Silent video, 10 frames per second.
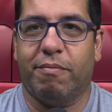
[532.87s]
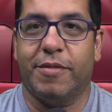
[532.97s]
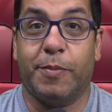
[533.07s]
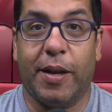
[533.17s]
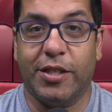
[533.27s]

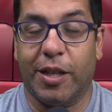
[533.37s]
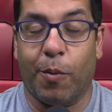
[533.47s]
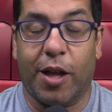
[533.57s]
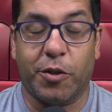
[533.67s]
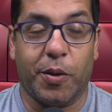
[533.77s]
especially
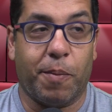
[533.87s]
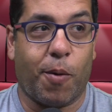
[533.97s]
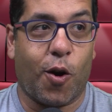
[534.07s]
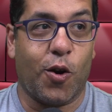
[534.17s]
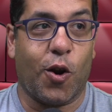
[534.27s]
watch with a
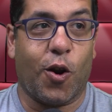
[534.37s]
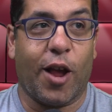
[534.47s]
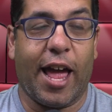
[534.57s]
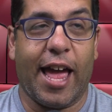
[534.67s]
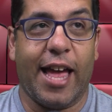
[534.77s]
partner,
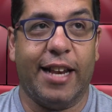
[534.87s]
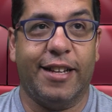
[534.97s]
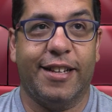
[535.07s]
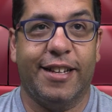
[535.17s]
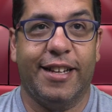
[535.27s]
and
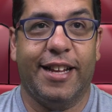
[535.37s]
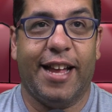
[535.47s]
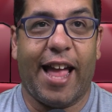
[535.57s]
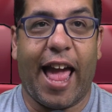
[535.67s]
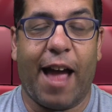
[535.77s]

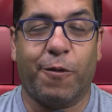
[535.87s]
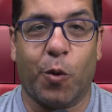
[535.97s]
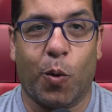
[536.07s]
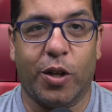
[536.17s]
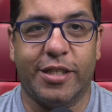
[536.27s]

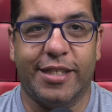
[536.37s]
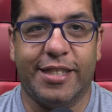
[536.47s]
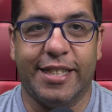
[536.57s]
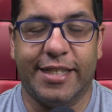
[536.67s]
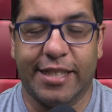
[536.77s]
afterwards
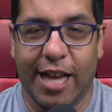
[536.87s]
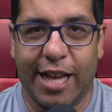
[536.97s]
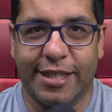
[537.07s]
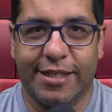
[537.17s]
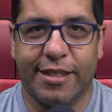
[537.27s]

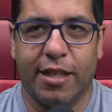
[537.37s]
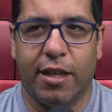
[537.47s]
discuss,